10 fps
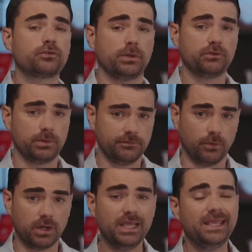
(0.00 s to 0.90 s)

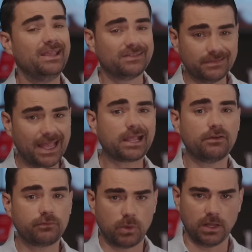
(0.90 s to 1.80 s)
2024 is a lack
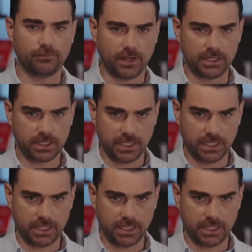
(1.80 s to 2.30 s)
of qualified